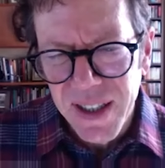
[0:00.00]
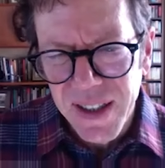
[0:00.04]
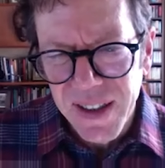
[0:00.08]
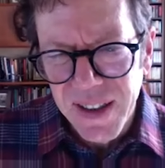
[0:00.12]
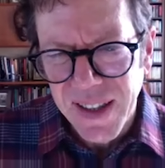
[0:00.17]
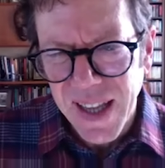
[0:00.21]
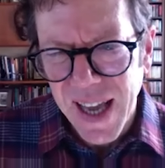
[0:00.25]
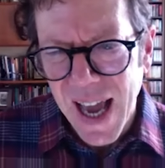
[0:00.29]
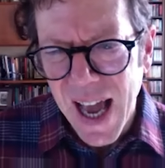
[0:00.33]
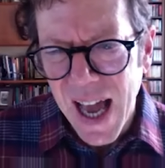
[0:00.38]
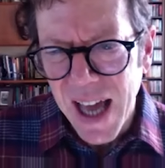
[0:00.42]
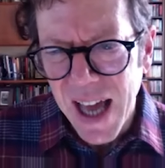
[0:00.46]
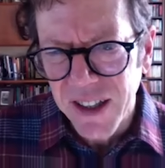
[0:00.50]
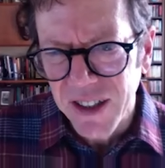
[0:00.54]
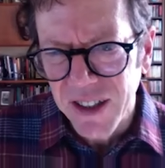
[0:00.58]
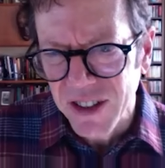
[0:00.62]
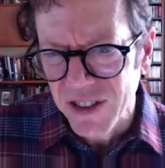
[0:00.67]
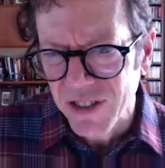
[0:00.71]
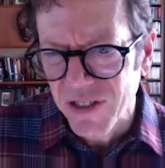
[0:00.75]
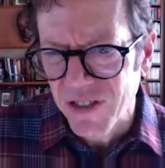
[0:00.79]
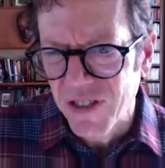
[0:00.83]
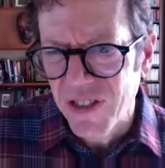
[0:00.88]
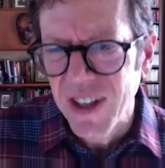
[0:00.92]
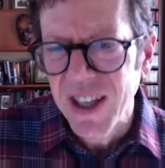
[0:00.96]
they had a
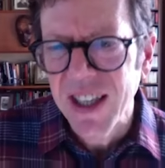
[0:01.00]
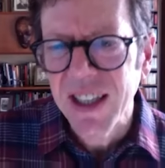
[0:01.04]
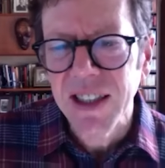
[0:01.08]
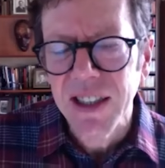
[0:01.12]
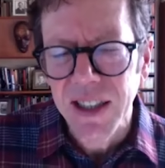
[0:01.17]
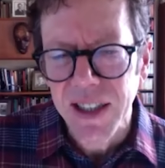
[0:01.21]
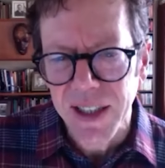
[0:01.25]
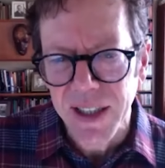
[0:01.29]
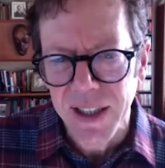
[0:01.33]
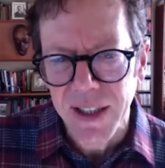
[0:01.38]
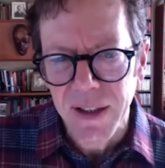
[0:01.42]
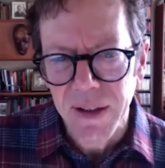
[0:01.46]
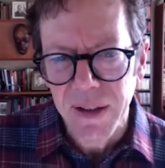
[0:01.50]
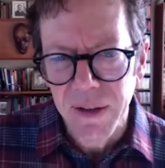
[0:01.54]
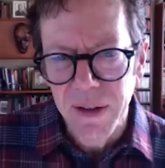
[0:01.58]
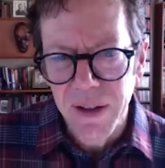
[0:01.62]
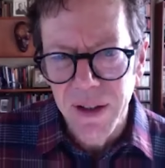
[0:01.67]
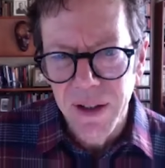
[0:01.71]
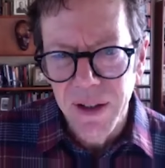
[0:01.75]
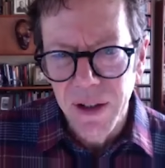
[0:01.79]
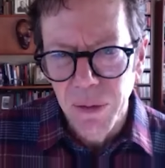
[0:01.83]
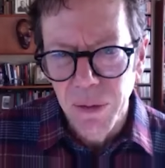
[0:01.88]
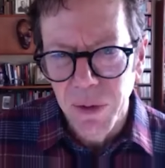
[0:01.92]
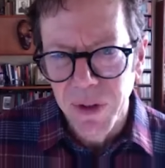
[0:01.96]
feeling
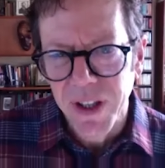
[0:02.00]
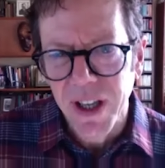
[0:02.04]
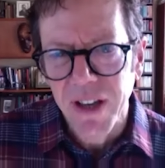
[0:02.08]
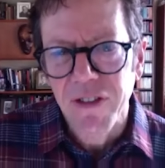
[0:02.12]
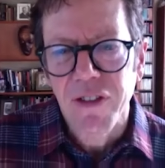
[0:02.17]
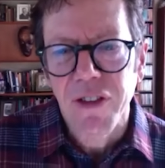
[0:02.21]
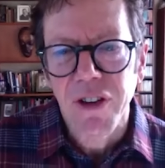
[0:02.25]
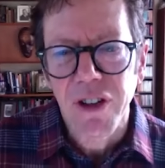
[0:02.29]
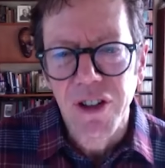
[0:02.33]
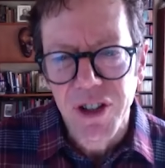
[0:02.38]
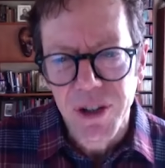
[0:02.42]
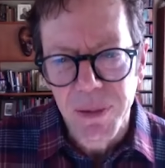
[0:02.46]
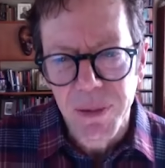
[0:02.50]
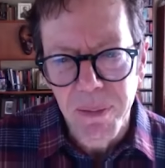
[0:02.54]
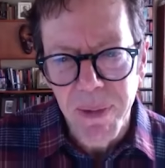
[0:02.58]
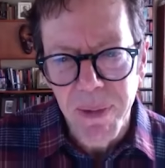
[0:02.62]
when they first met.